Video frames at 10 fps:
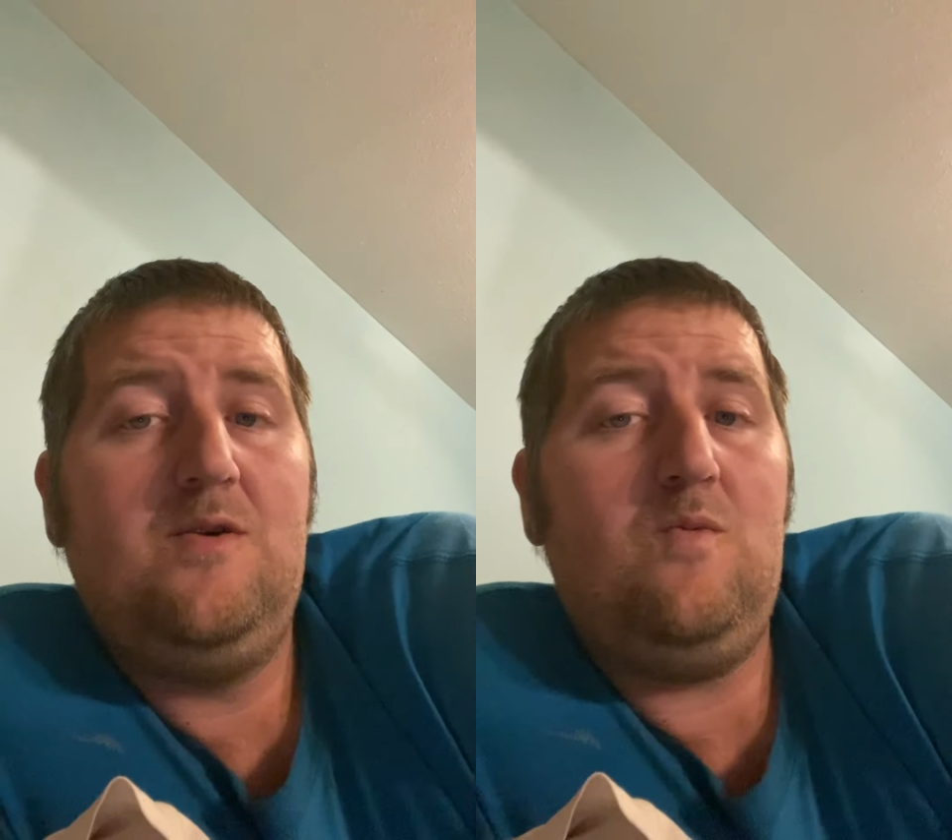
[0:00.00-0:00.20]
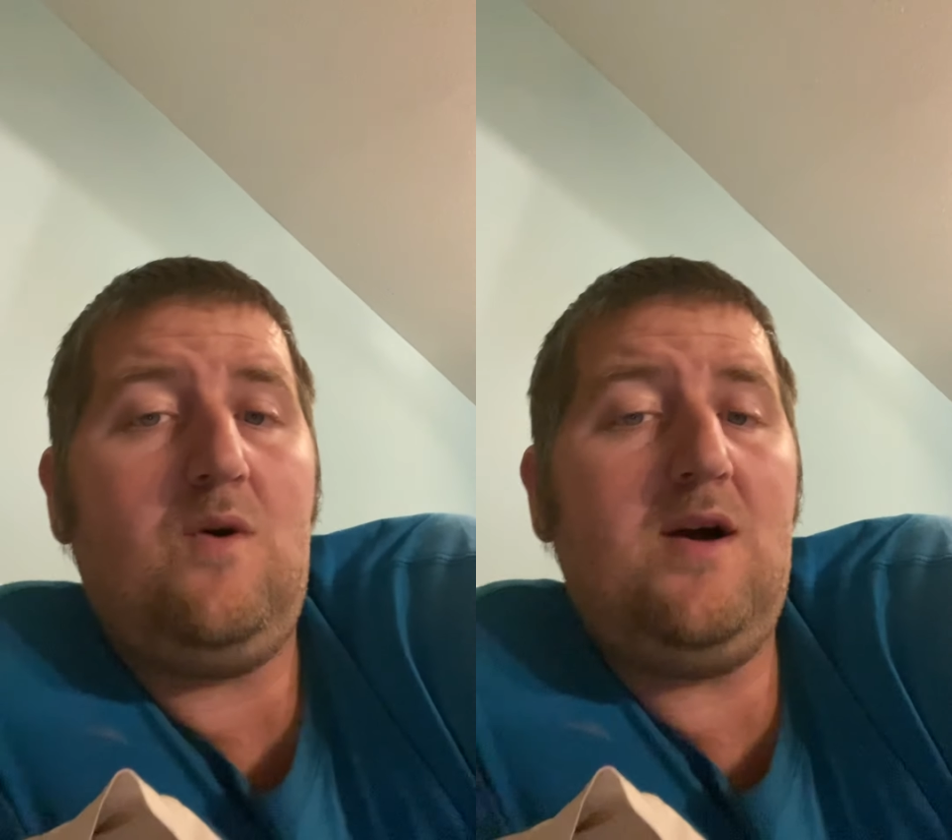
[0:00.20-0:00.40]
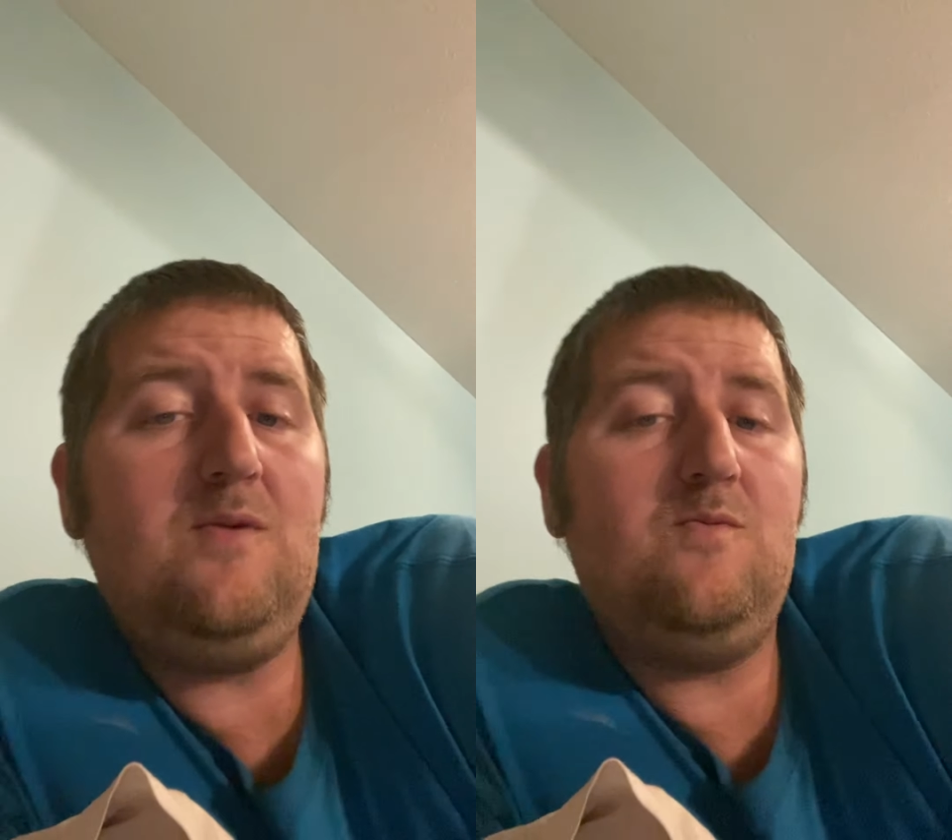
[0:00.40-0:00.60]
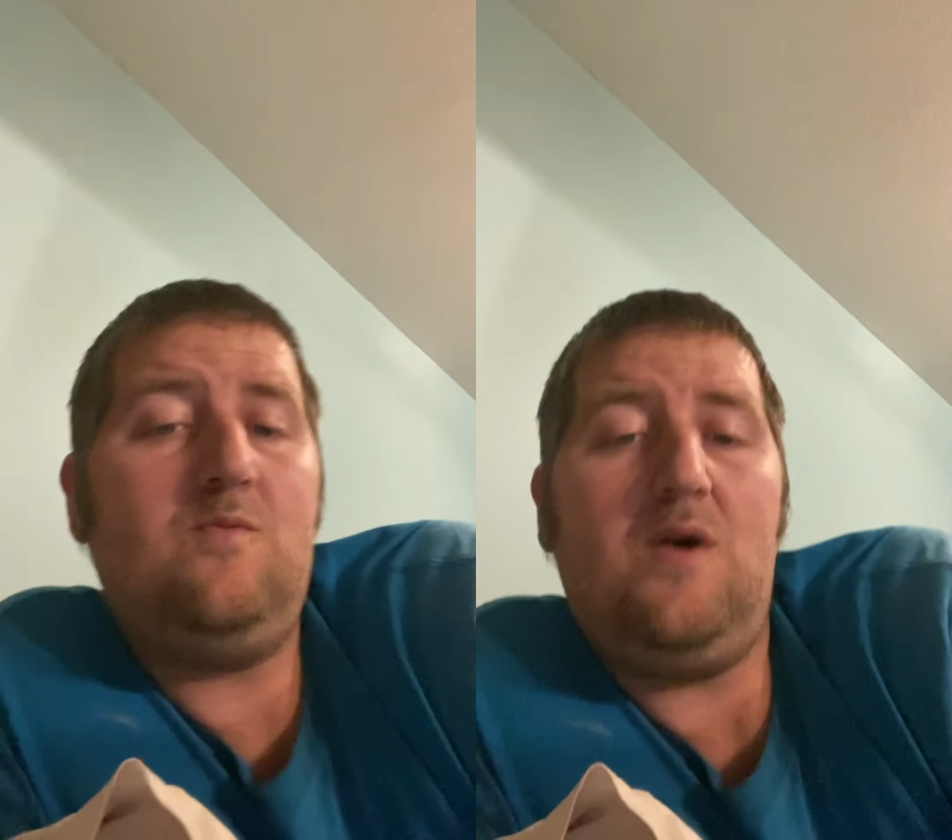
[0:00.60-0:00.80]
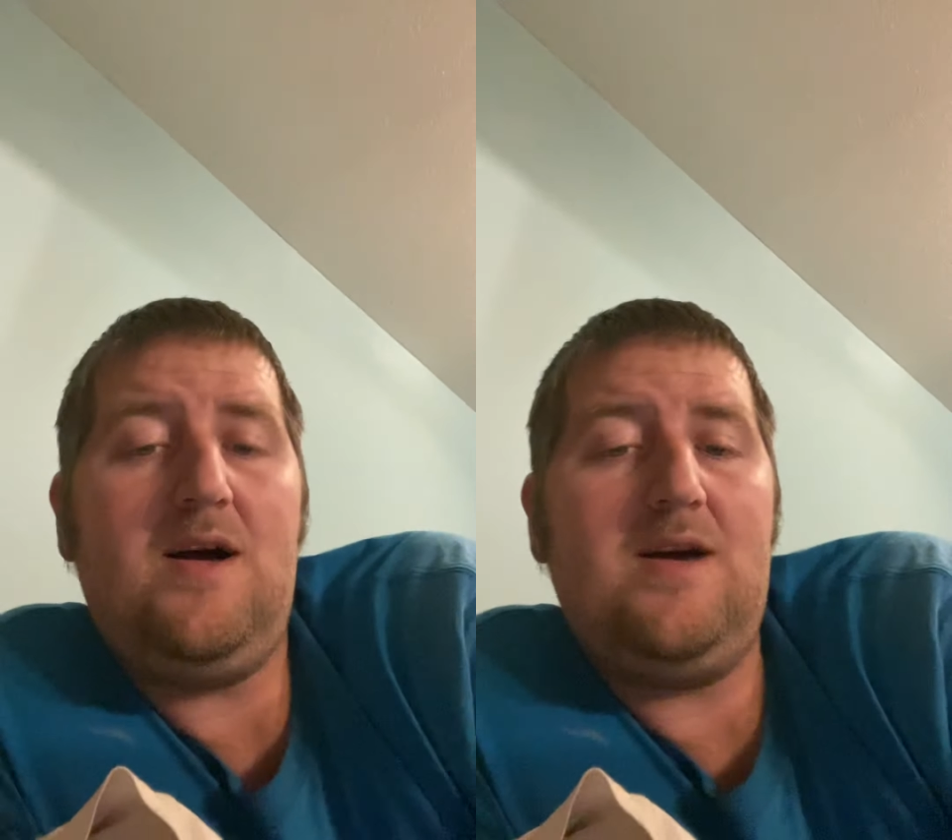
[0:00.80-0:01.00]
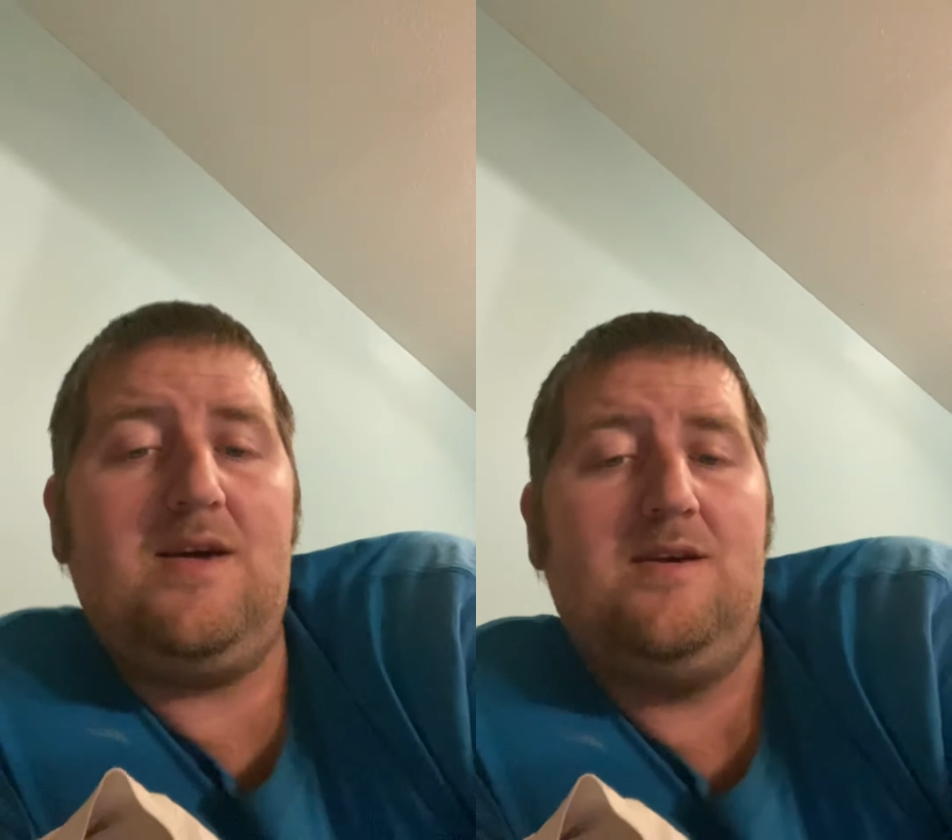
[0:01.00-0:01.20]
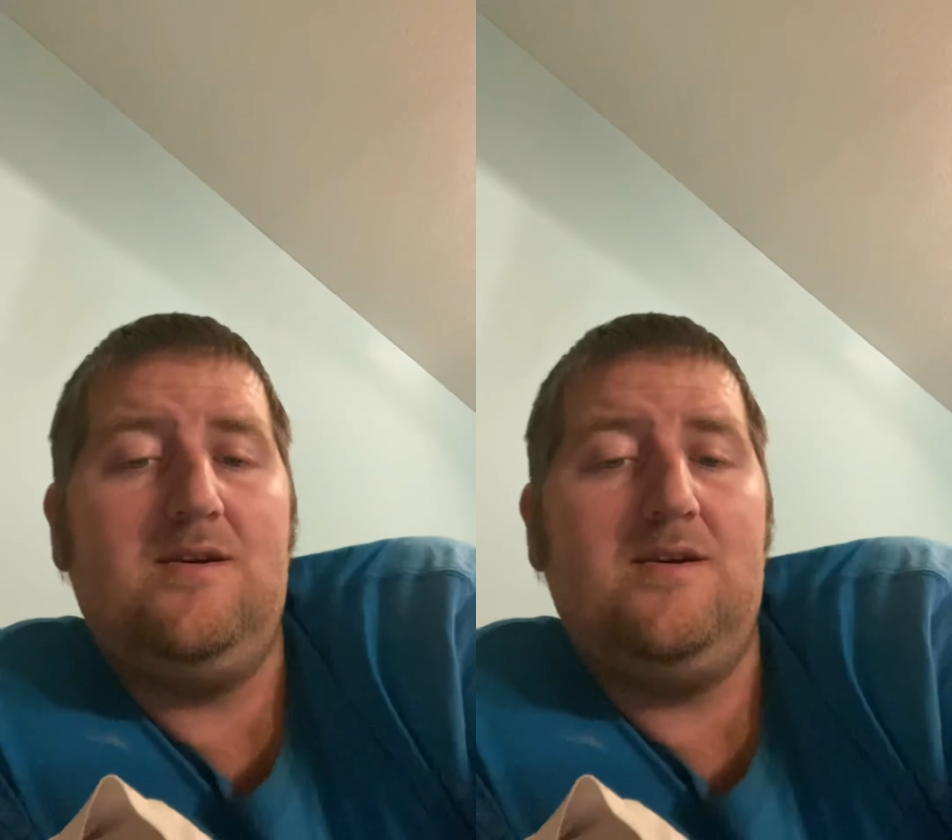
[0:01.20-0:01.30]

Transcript: Why why?